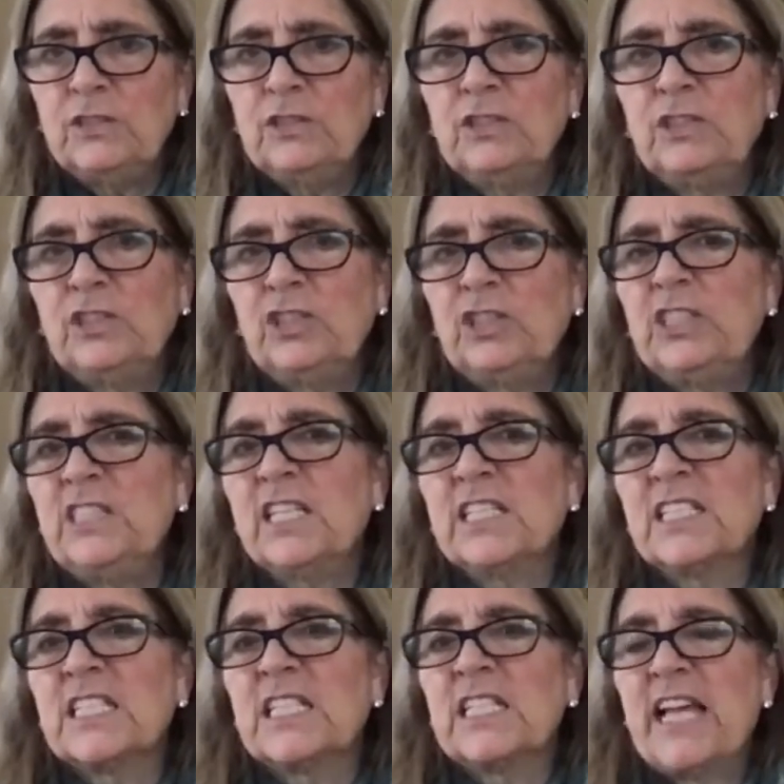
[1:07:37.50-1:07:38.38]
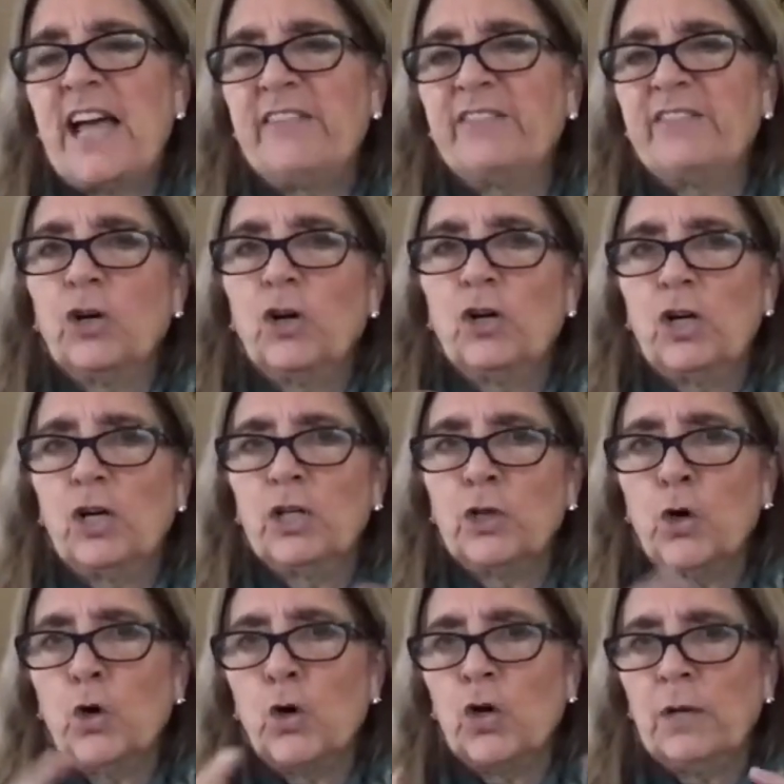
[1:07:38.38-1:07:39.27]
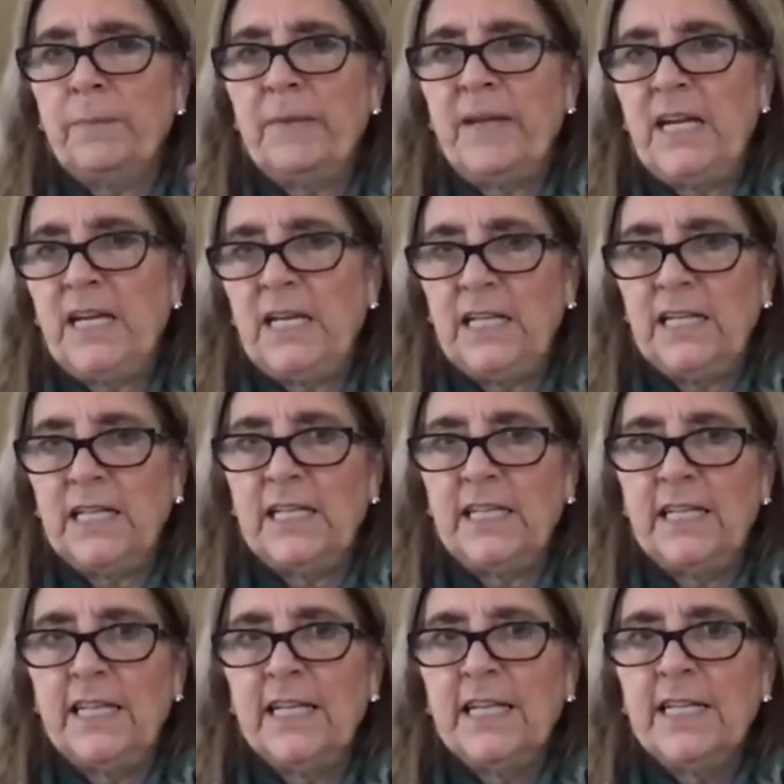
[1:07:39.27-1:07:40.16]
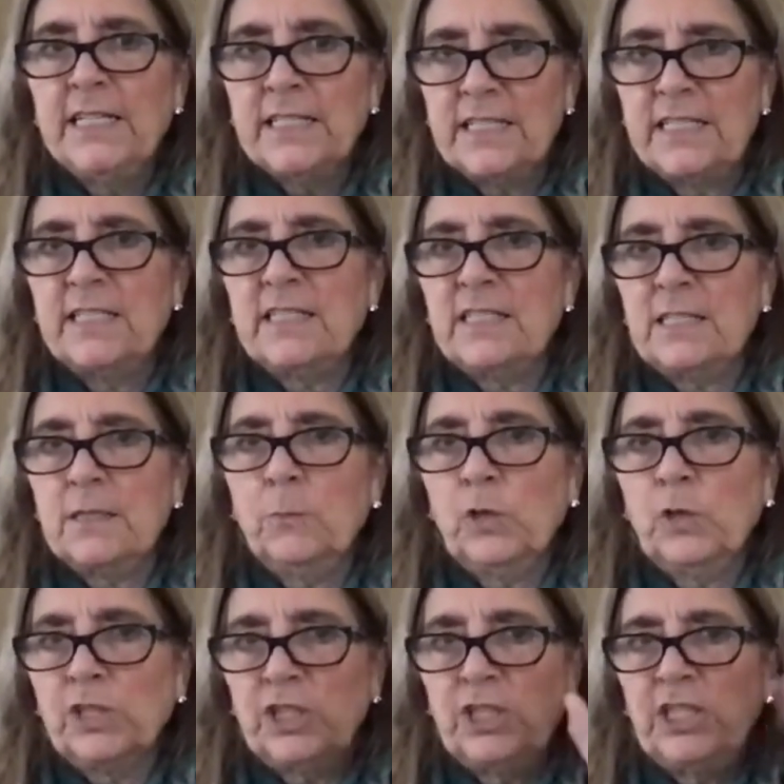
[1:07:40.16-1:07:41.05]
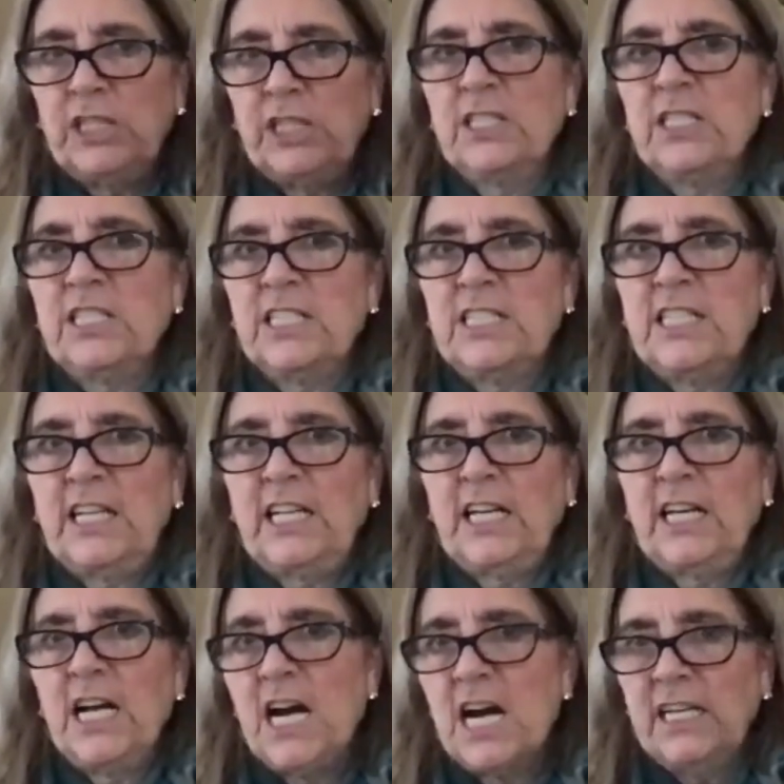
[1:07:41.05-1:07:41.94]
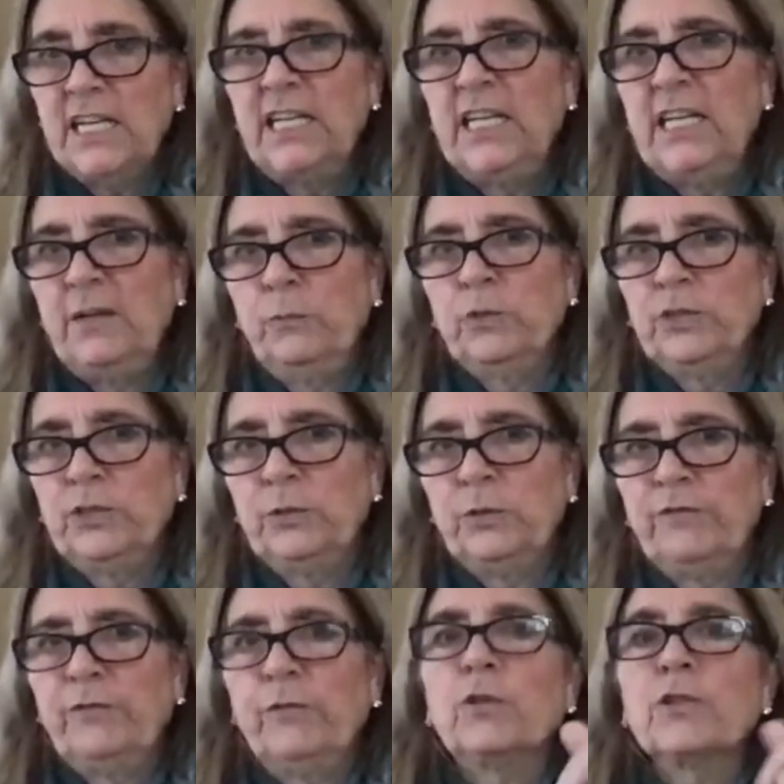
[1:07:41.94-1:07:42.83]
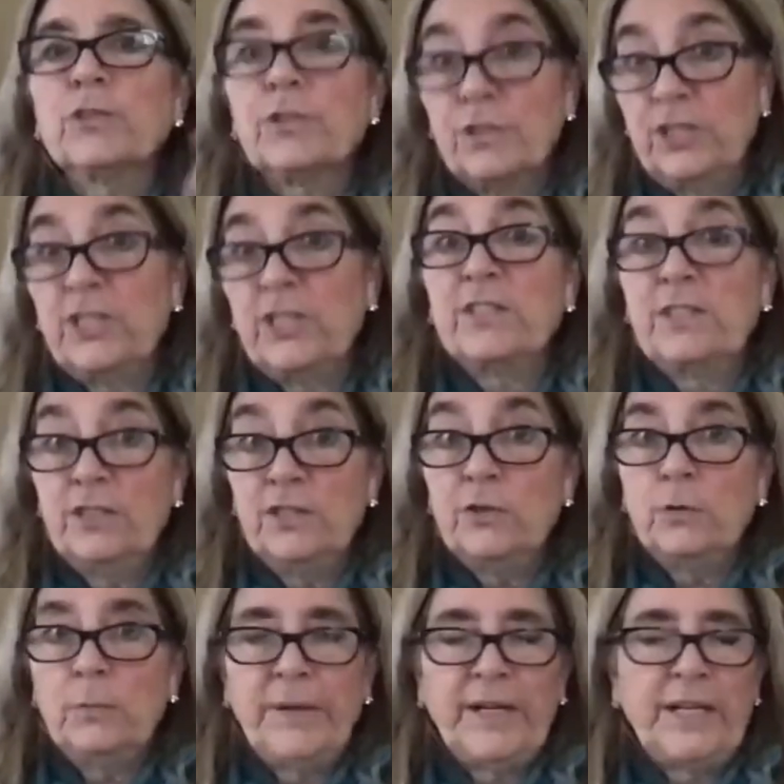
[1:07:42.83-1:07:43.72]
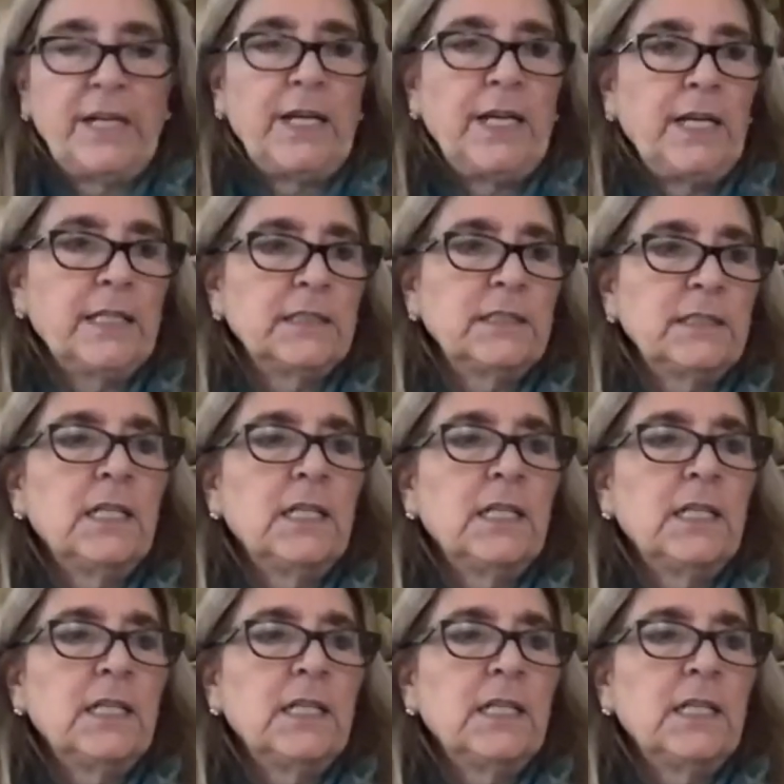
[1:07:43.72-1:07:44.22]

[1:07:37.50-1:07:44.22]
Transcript: She doesn't have an automated system where she can just stick it on and it will do it for her. So she has to do it by hand.